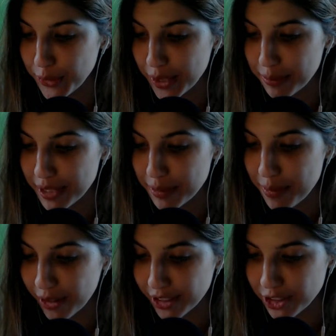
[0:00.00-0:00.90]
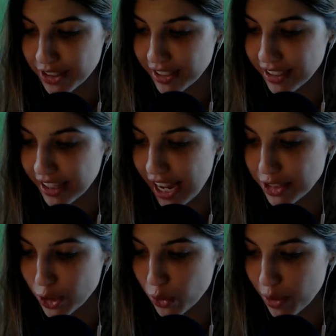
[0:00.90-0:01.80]
had been demolished, and the
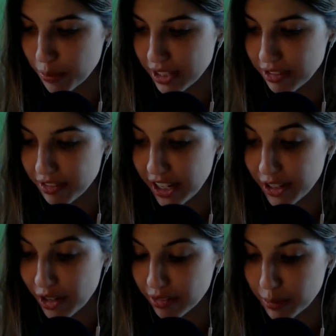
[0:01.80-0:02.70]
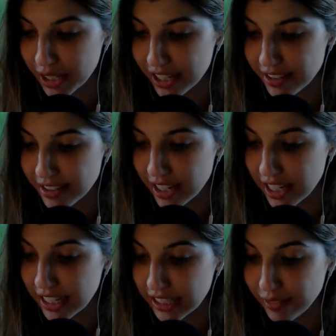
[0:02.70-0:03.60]
last crumbs had faded off the plates,
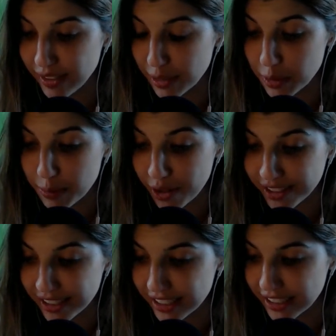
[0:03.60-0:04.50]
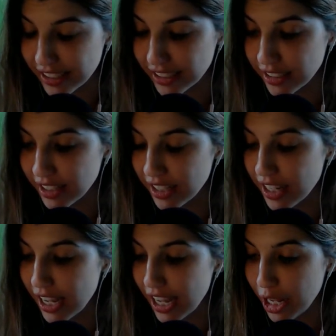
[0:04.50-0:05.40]
leaving them sparkling clean,
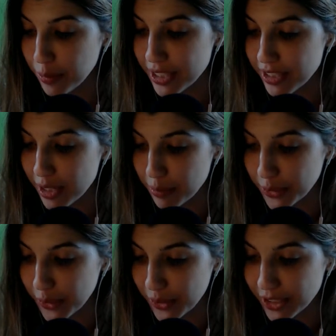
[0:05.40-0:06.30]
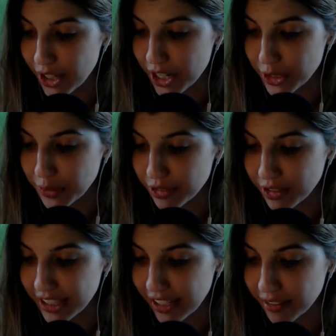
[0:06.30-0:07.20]
Albus Dumbledore got to his
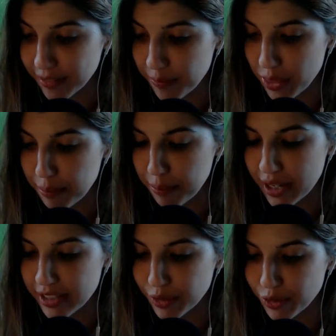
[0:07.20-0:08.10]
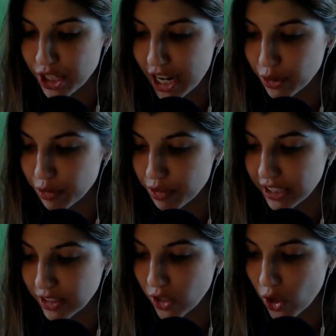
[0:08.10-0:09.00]
feet again. The buzz of chatter
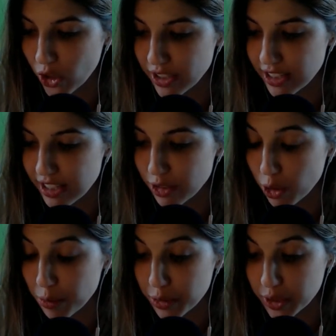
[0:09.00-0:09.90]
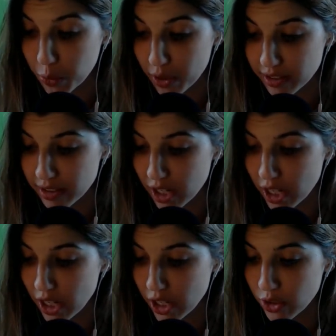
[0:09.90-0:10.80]
filling the hall ceased almost at once,
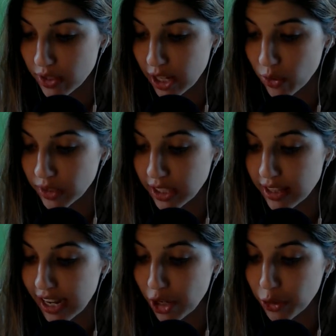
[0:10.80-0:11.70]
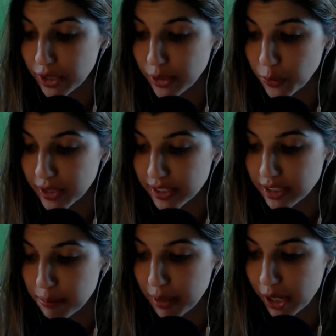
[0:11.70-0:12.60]
so that only the howling wind
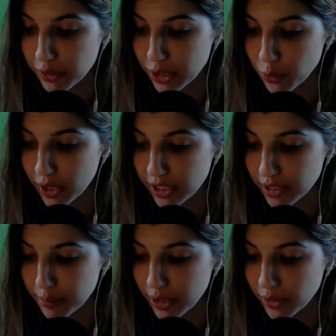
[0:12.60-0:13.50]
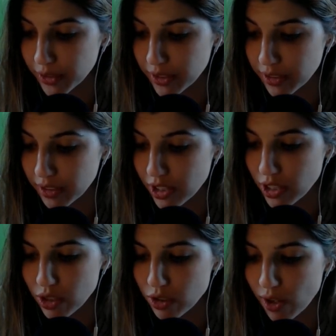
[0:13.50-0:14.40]
and pounding rain could be heard.
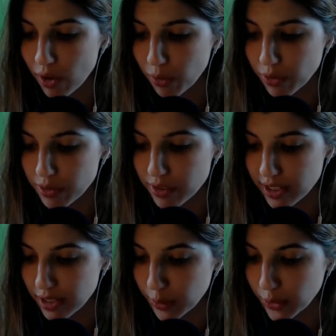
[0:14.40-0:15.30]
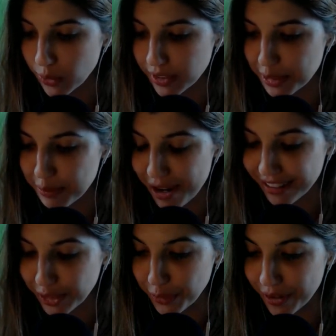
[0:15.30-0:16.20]
So, said Dumbledore,
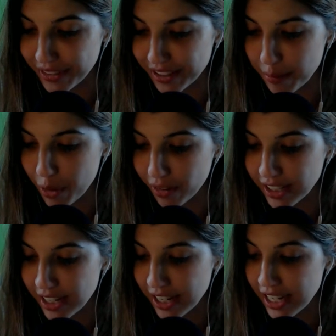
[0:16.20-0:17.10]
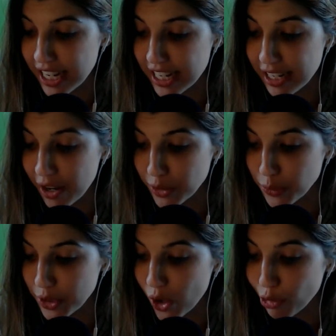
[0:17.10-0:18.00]
smiling around at them all, now that we
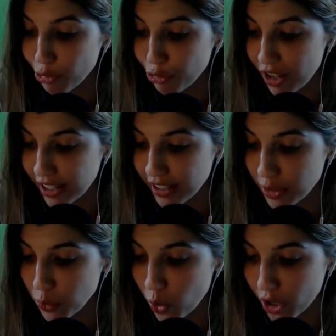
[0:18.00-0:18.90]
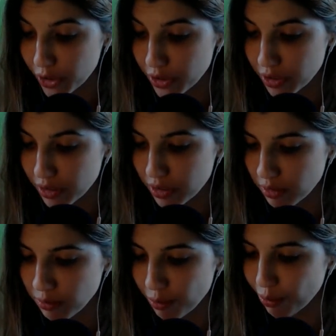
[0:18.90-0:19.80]
are all fed and watered,
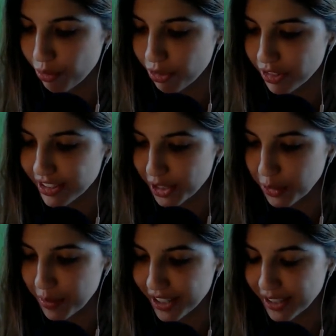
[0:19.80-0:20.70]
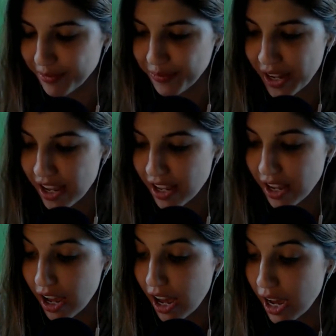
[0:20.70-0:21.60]
said Hermione,
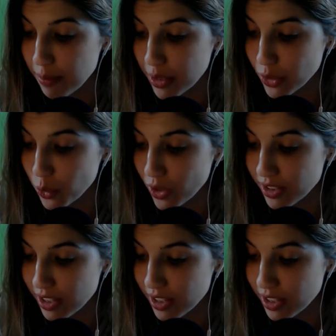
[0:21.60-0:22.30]
I must once